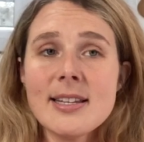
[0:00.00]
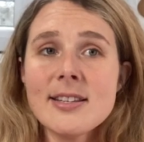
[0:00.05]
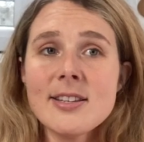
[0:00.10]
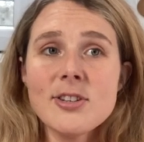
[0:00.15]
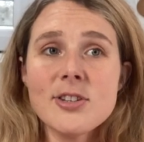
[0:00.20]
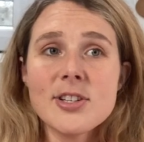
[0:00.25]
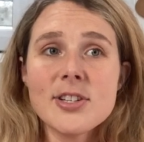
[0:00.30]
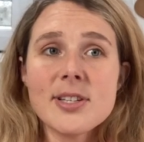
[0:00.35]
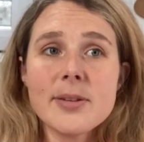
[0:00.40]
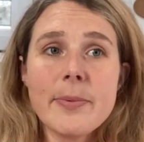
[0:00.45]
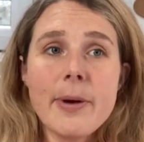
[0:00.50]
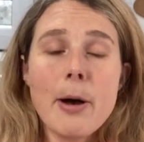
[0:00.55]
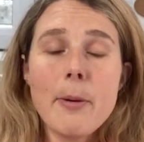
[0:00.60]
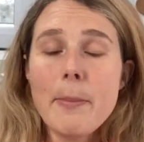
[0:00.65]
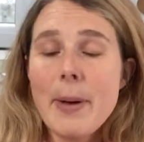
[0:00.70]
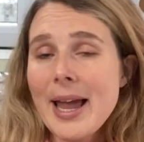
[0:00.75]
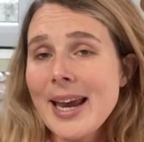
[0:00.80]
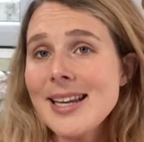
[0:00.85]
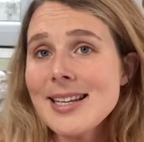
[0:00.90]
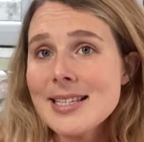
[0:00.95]
isn't just about
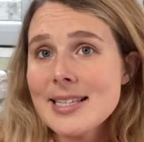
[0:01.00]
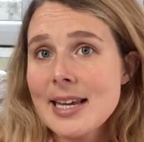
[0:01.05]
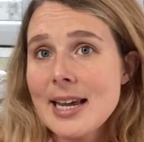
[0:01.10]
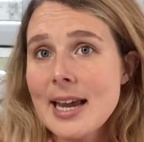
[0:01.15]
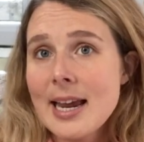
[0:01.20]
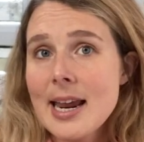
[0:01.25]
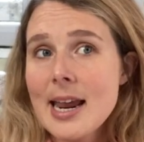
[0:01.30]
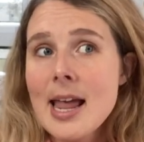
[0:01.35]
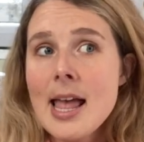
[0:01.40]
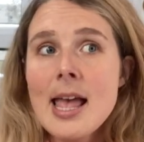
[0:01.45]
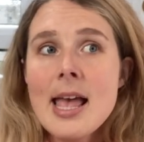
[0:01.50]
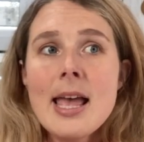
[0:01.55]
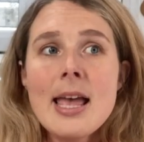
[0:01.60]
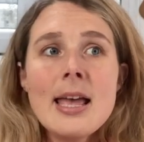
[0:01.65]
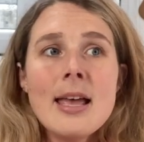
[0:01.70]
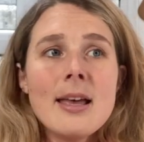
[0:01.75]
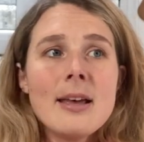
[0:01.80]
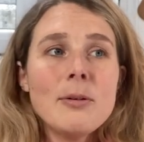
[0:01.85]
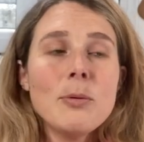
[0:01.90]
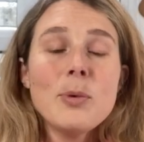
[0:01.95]
painting,
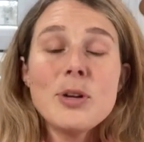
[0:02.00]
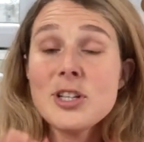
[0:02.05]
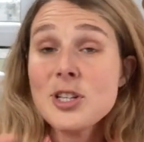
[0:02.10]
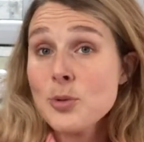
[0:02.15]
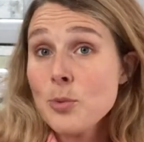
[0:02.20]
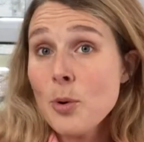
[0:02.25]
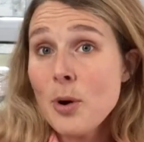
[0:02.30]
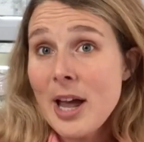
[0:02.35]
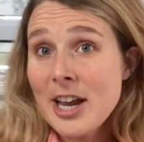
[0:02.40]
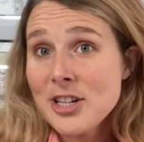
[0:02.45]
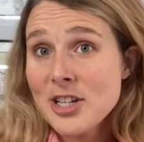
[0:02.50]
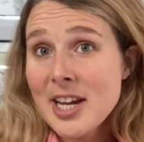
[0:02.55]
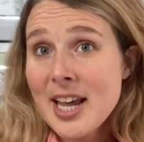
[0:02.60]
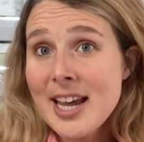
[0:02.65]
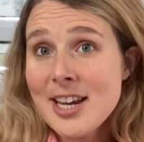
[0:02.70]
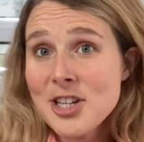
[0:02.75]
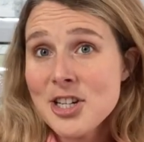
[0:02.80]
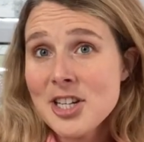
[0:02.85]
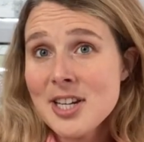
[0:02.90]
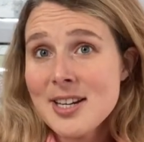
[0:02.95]
which is what
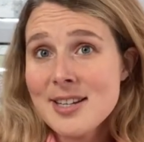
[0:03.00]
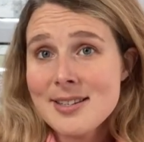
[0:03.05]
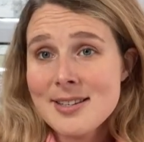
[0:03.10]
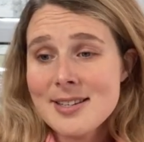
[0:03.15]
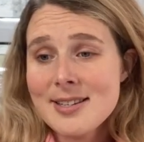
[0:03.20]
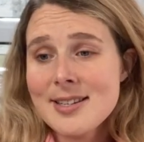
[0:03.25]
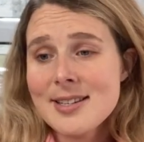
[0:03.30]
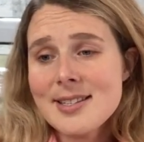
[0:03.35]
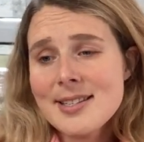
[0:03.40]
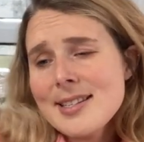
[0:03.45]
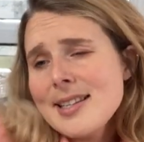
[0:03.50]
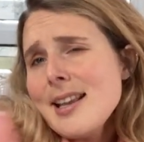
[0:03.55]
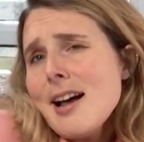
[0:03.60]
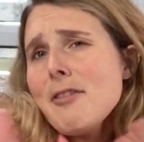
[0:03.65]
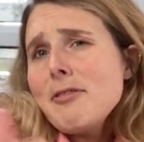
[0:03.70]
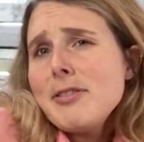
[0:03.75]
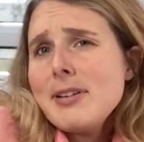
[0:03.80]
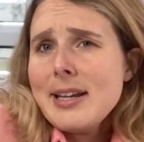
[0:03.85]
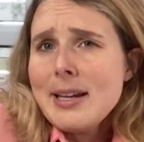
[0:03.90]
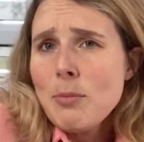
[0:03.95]
education is. It's this
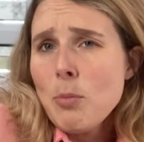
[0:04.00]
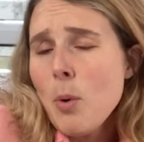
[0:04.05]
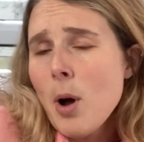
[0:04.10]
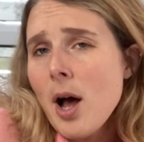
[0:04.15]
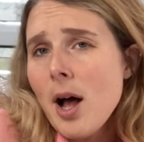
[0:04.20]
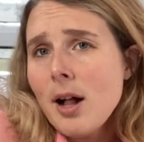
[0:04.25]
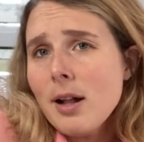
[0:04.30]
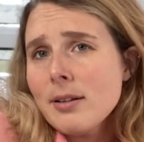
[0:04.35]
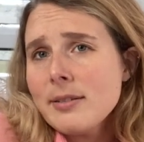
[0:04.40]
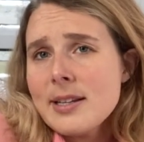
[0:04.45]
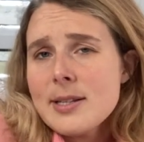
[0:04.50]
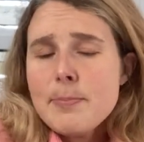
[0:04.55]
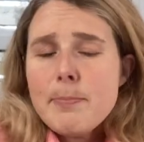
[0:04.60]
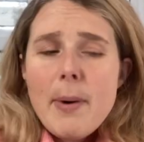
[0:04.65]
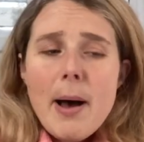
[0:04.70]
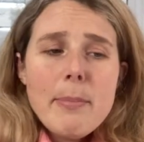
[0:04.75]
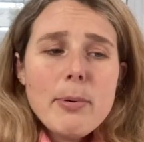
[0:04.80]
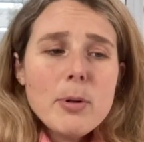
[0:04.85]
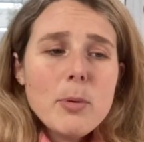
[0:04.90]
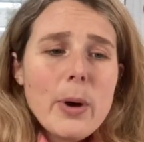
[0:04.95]
lovely world, this
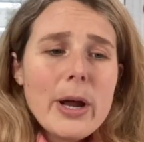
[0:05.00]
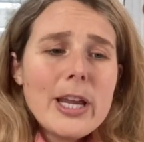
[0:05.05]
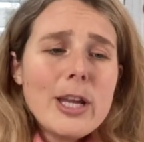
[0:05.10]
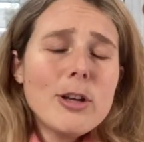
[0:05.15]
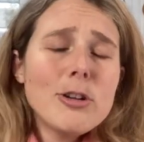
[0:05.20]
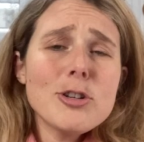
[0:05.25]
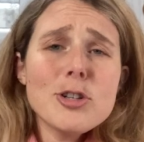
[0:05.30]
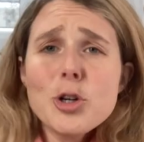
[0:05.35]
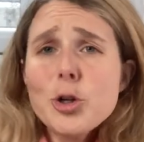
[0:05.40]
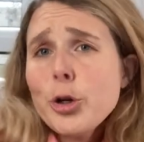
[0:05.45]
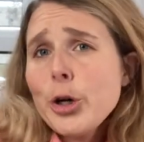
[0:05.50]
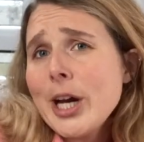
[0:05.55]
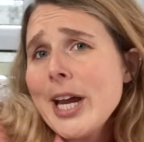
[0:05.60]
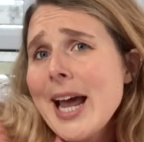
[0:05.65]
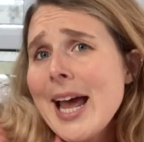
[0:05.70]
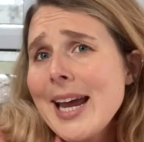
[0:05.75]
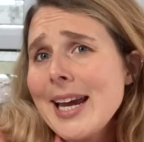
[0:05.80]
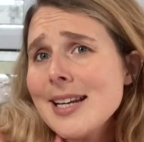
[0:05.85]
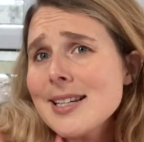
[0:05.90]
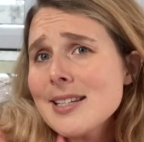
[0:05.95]
bubble where you can just
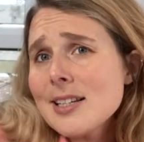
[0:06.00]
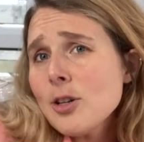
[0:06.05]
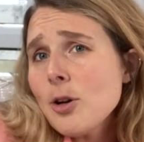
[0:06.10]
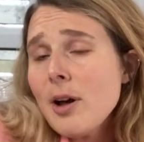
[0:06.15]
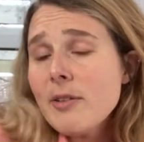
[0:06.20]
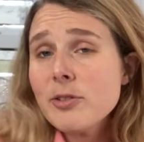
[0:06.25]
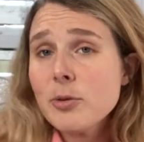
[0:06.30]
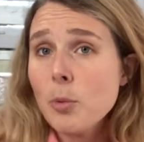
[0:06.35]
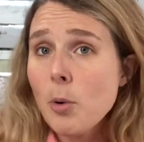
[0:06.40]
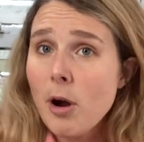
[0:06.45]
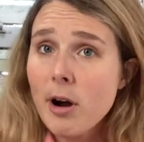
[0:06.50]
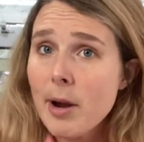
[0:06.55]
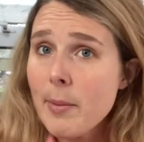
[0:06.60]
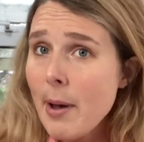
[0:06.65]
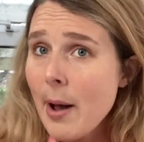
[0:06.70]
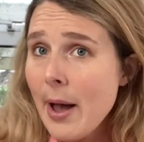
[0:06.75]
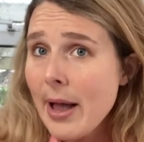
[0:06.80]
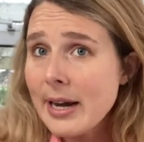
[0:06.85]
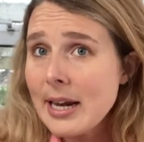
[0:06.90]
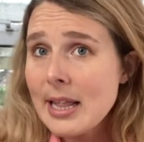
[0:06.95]
create and not have to worry
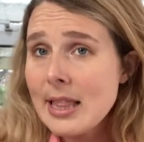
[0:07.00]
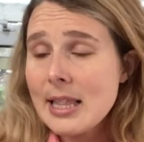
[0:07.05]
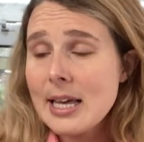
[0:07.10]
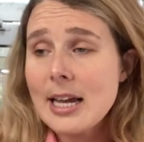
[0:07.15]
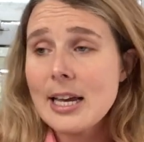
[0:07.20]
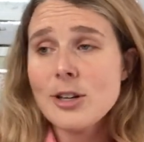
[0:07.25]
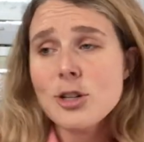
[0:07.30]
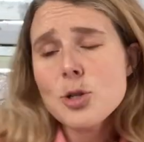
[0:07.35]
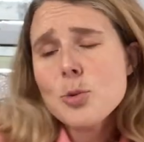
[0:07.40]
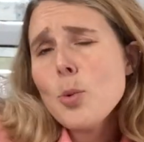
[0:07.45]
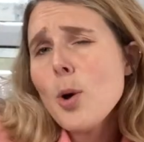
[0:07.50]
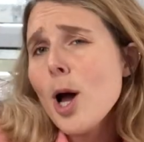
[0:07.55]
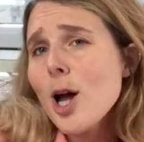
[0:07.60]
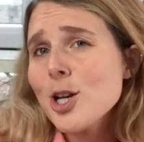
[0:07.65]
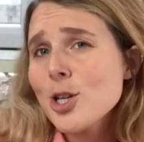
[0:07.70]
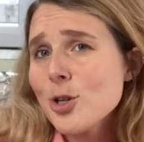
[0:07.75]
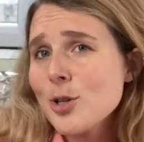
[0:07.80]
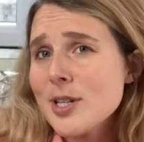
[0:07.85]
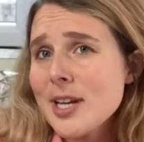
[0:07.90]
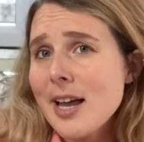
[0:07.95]
about anything, just
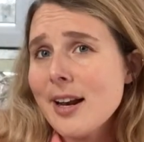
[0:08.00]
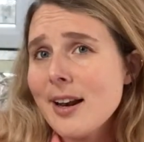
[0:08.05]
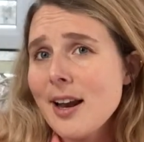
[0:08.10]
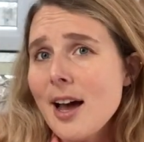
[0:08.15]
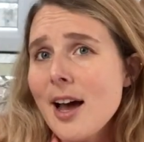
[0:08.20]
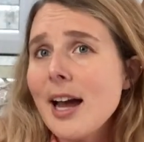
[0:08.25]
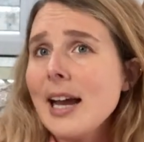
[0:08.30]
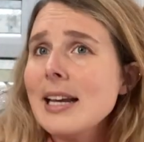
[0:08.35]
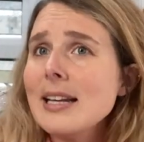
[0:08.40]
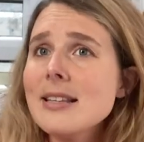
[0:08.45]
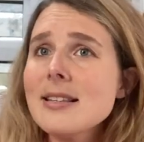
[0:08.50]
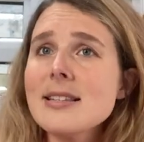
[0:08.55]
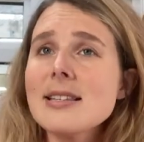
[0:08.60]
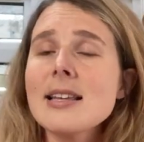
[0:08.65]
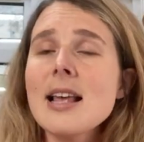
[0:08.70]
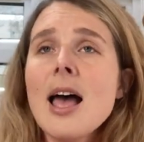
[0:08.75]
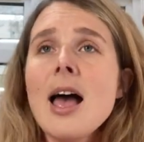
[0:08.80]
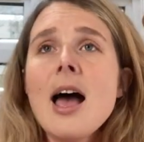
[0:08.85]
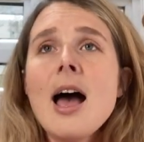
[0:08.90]
work to your deadlines.